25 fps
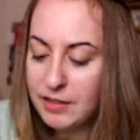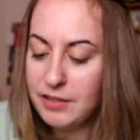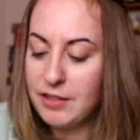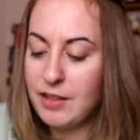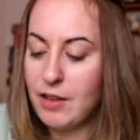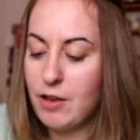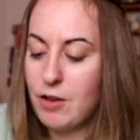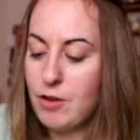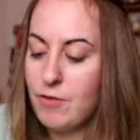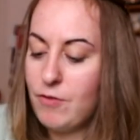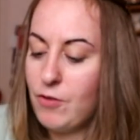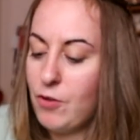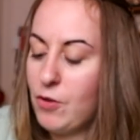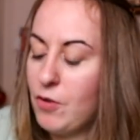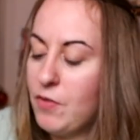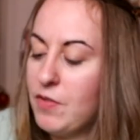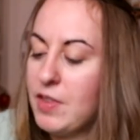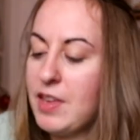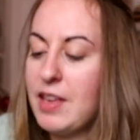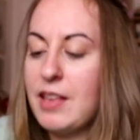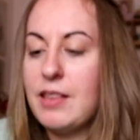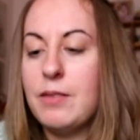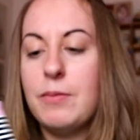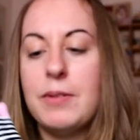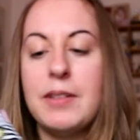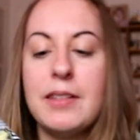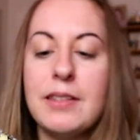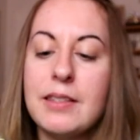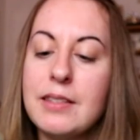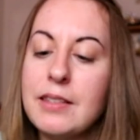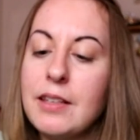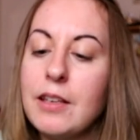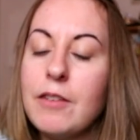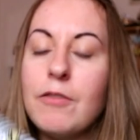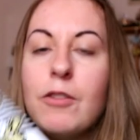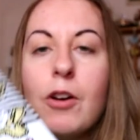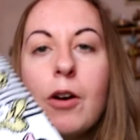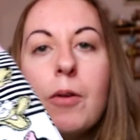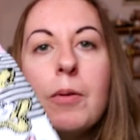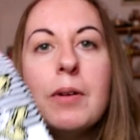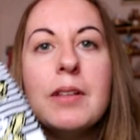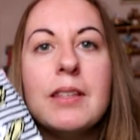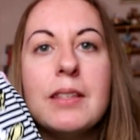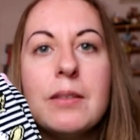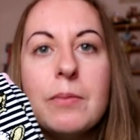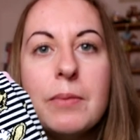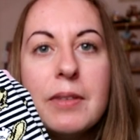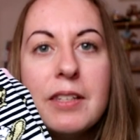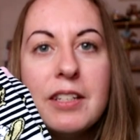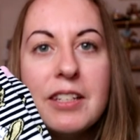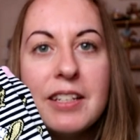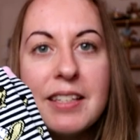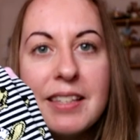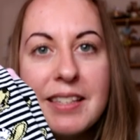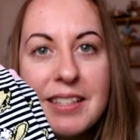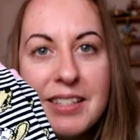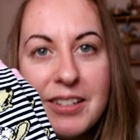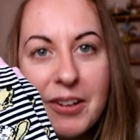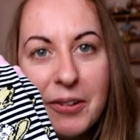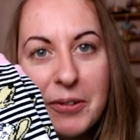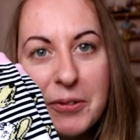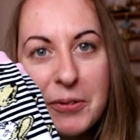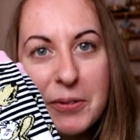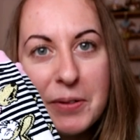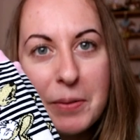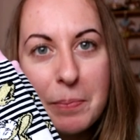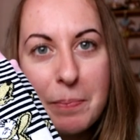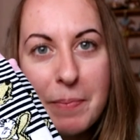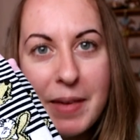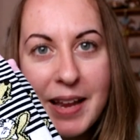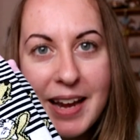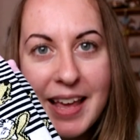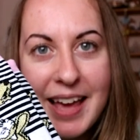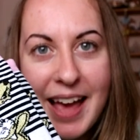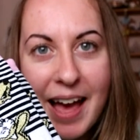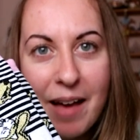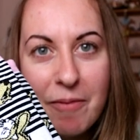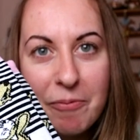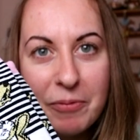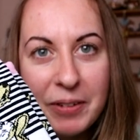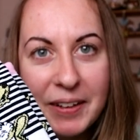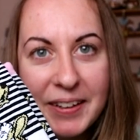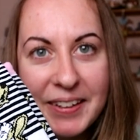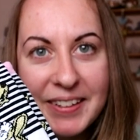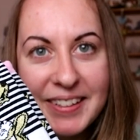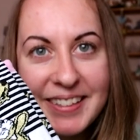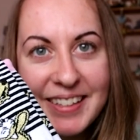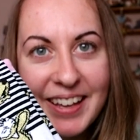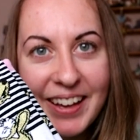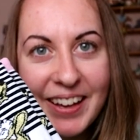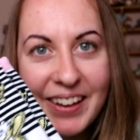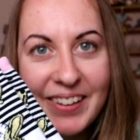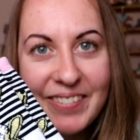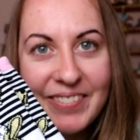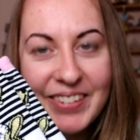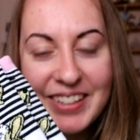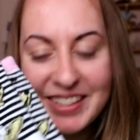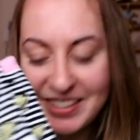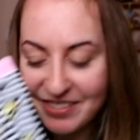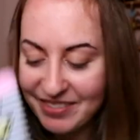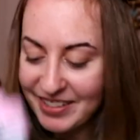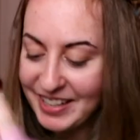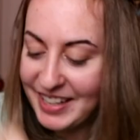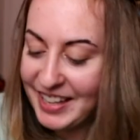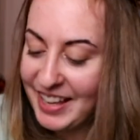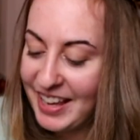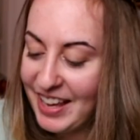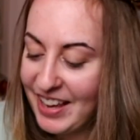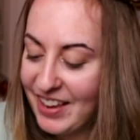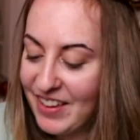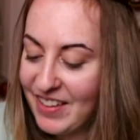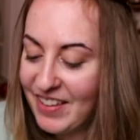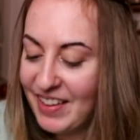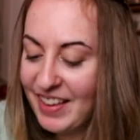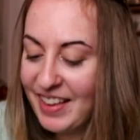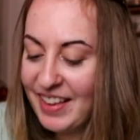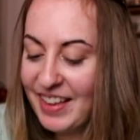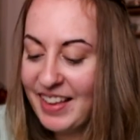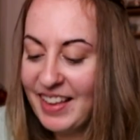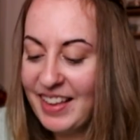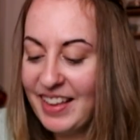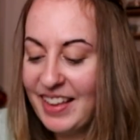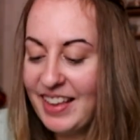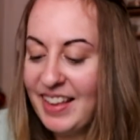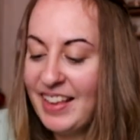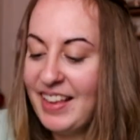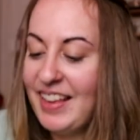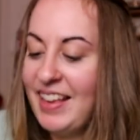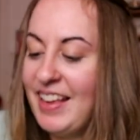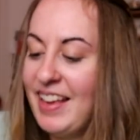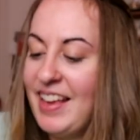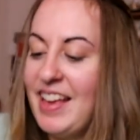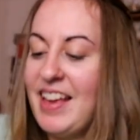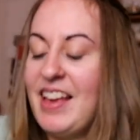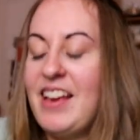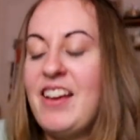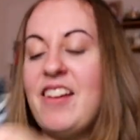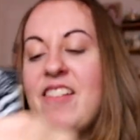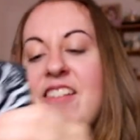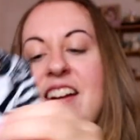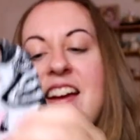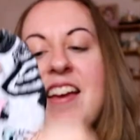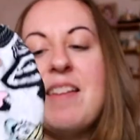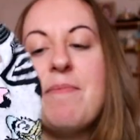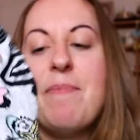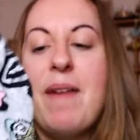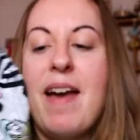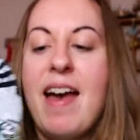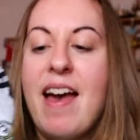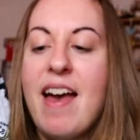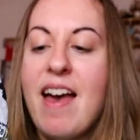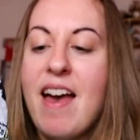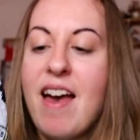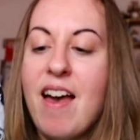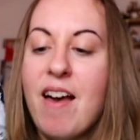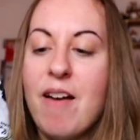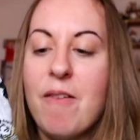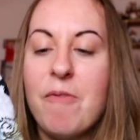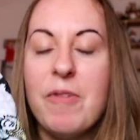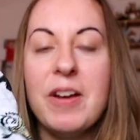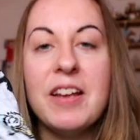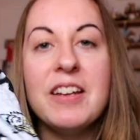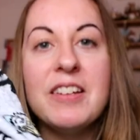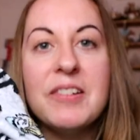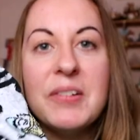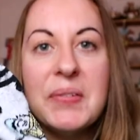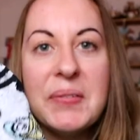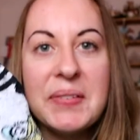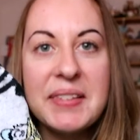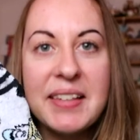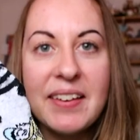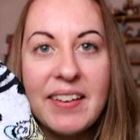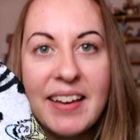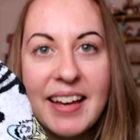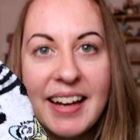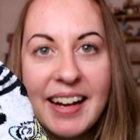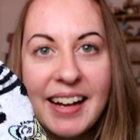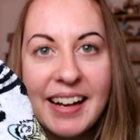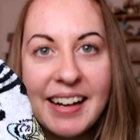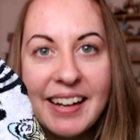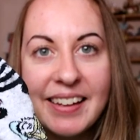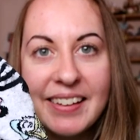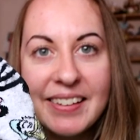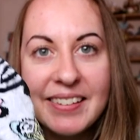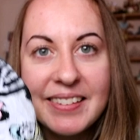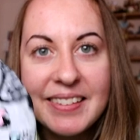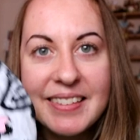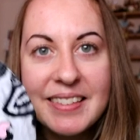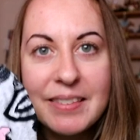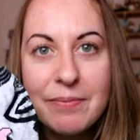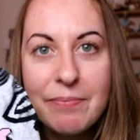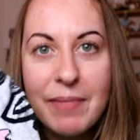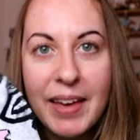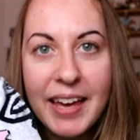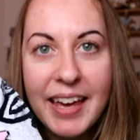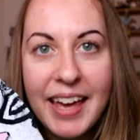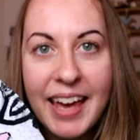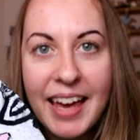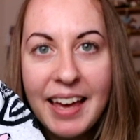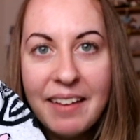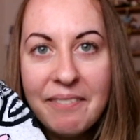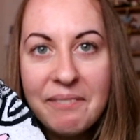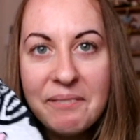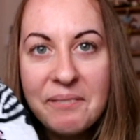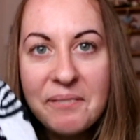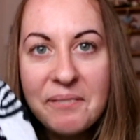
So you've got these ones. So you've got ones with just Donald, Minnie and Pluto, which are really cute. A grey pair, which also includes Mickey.